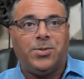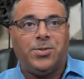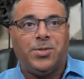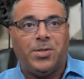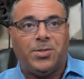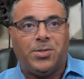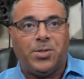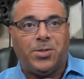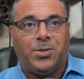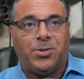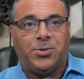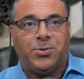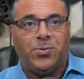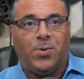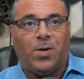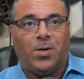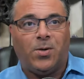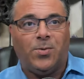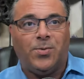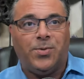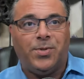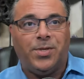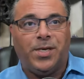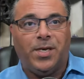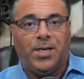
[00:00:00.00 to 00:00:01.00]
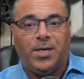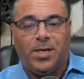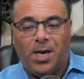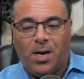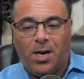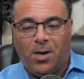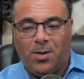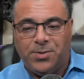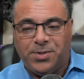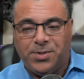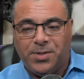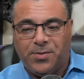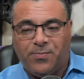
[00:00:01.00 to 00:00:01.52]
such a struggle to get a
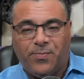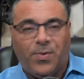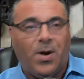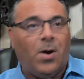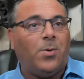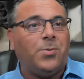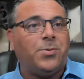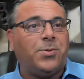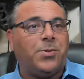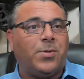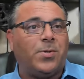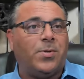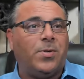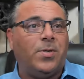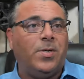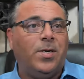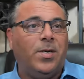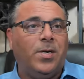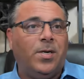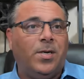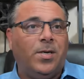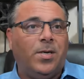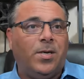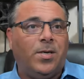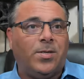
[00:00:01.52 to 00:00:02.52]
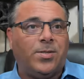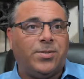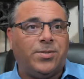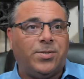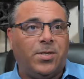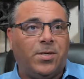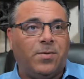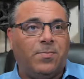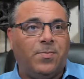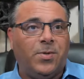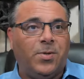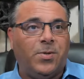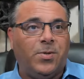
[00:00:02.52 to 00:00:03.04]
housing voucher. The
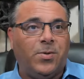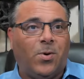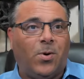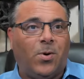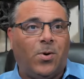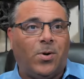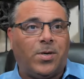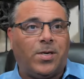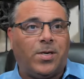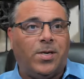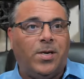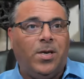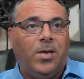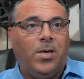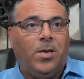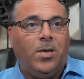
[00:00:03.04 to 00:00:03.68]
city of New York